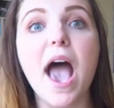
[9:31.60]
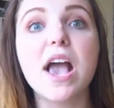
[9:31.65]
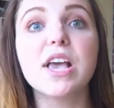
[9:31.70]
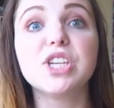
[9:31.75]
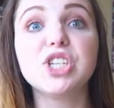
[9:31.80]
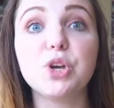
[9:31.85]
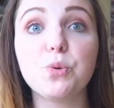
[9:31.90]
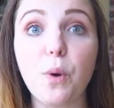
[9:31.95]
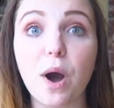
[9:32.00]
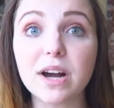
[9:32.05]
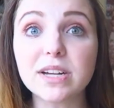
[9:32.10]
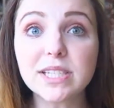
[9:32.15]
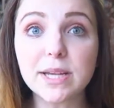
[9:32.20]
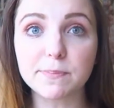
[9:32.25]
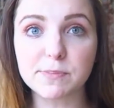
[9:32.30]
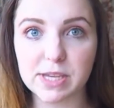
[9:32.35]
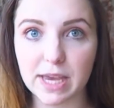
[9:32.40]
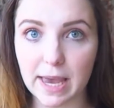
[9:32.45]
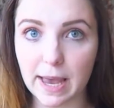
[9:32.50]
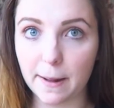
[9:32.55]
She walks
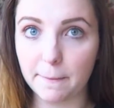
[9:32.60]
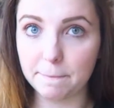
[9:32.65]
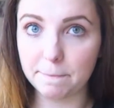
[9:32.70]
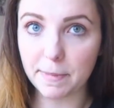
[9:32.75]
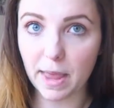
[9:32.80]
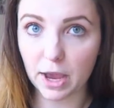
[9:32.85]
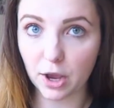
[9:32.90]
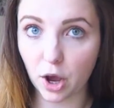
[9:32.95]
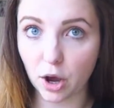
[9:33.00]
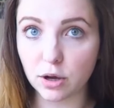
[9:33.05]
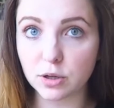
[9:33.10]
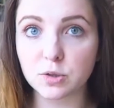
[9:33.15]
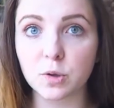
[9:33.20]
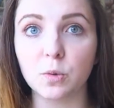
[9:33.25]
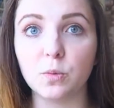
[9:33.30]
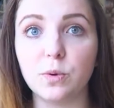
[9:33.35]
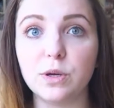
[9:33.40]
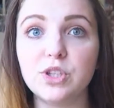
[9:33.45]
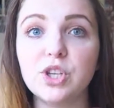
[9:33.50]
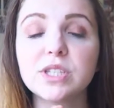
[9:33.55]
up to him and goes,
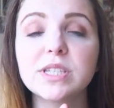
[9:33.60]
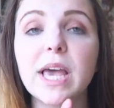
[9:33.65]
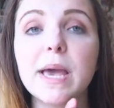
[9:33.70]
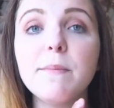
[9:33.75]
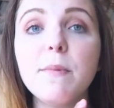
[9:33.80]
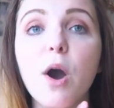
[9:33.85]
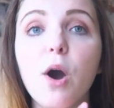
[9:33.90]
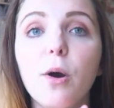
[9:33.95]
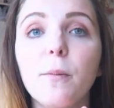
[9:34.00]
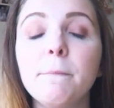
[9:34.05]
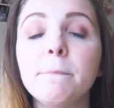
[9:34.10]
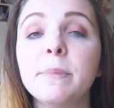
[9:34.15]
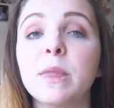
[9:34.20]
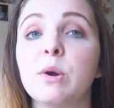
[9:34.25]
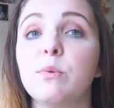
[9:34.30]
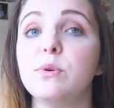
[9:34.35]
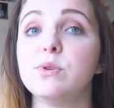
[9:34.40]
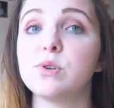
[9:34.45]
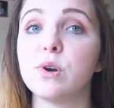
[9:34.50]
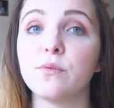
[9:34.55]
we just came home.
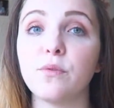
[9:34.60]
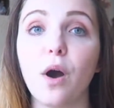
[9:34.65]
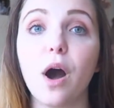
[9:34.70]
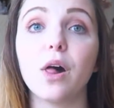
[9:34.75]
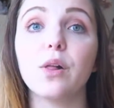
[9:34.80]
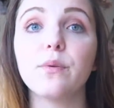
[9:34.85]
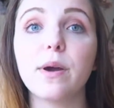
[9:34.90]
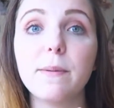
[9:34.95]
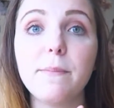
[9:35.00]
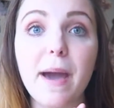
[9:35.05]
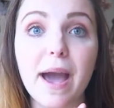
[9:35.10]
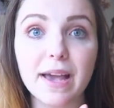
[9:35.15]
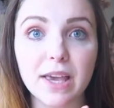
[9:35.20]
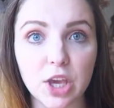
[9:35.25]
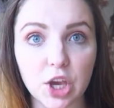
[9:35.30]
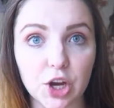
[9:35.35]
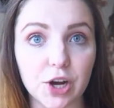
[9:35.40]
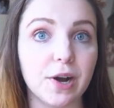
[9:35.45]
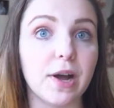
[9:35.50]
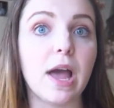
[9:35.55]
We drove all the way back
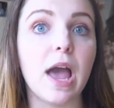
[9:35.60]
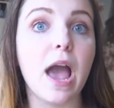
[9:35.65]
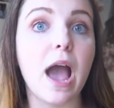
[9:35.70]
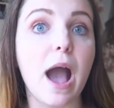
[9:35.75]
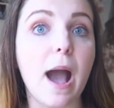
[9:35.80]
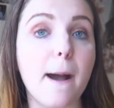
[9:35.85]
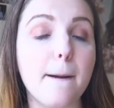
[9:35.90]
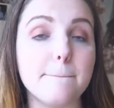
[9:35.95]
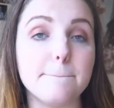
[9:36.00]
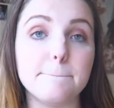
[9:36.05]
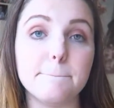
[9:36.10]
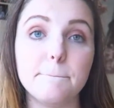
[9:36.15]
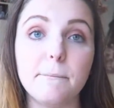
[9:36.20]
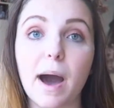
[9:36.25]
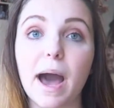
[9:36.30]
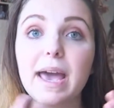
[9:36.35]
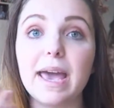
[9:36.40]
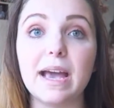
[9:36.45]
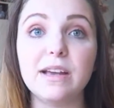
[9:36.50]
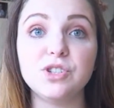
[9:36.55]
here.
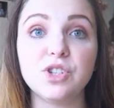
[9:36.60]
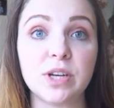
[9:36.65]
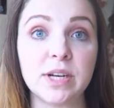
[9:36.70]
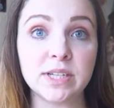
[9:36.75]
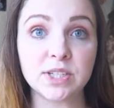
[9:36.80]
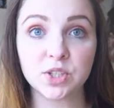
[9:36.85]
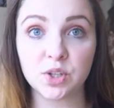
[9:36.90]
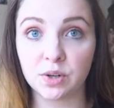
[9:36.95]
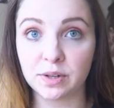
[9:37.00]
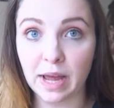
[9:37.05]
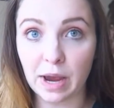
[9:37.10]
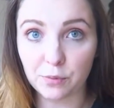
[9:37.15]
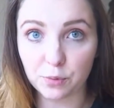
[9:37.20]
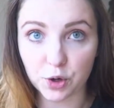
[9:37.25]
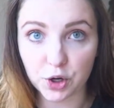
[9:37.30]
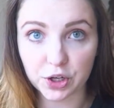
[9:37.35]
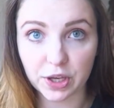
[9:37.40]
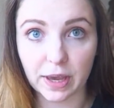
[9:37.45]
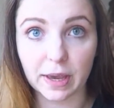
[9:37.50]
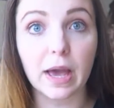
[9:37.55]
My engine is still not
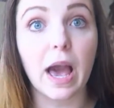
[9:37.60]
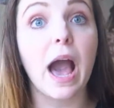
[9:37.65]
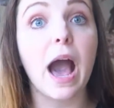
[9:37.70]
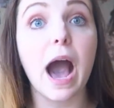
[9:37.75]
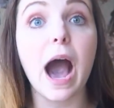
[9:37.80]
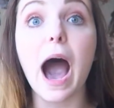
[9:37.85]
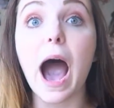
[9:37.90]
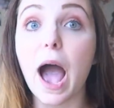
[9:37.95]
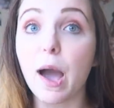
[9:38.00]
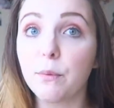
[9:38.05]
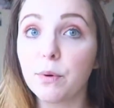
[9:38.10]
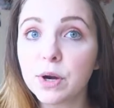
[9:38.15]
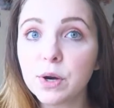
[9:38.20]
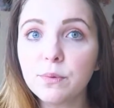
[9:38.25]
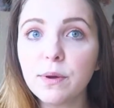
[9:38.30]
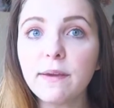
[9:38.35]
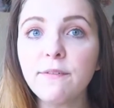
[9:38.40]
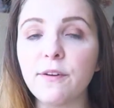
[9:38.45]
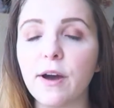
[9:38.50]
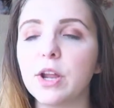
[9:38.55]
working. I want a
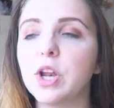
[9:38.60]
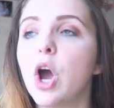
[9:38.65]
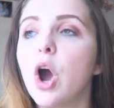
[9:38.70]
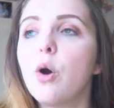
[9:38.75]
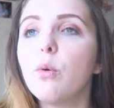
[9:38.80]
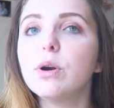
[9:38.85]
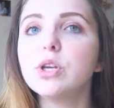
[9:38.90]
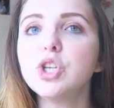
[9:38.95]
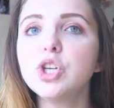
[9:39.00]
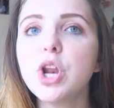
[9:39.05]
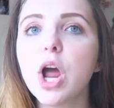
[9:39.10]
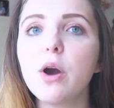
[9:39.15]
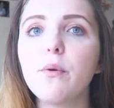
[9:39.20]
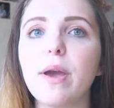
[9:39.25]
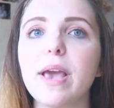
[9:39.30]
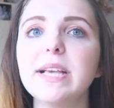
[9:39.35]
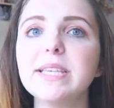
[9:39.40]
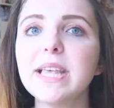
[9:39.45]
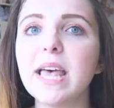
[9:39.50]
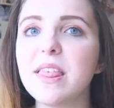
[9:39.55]
refund. Which, you know,
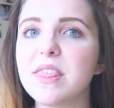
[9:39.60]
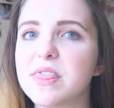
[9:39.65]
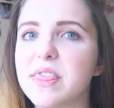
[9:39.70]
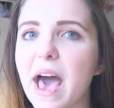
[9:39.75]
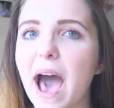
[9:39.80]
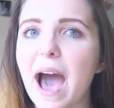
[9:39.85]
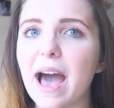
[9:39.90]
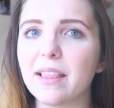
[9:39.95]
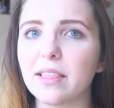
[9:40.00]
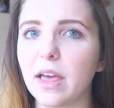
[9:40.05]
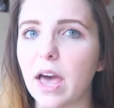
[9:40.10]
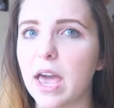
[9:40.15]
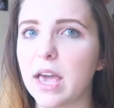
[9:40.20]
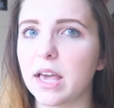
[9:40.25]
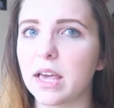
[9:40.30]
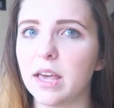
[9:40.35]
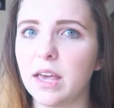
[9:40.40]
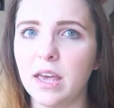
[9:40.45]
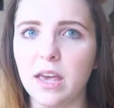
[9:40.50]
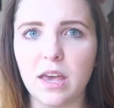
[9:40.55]
isn't that,
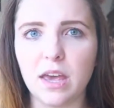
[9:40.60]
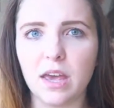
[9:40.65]
like